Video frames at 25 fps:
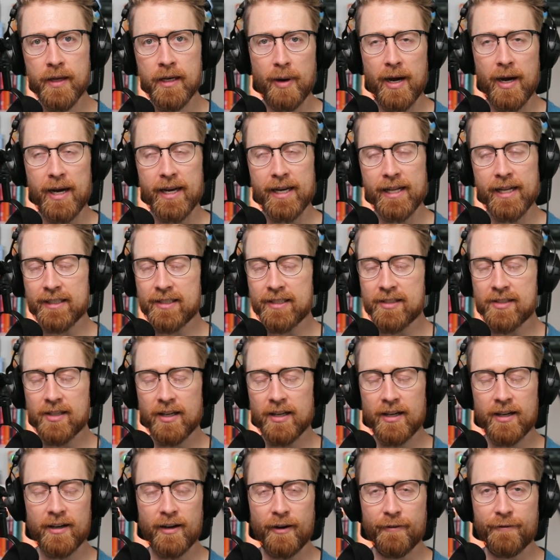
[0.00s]
But
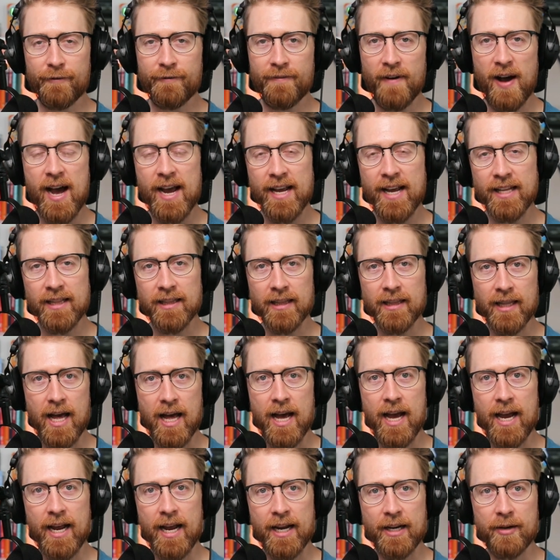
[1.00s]
it's a fine
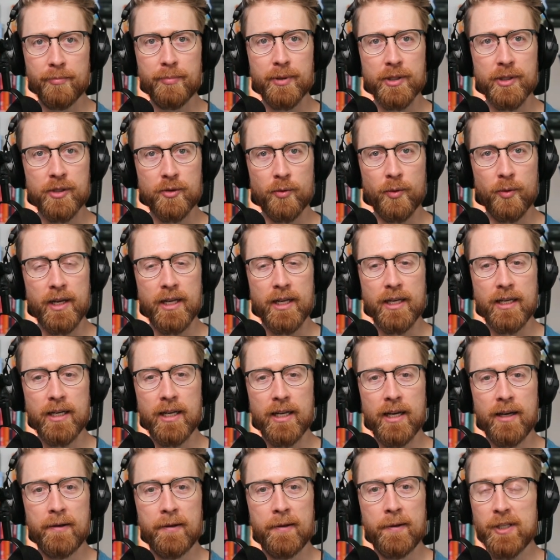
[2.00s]
line between,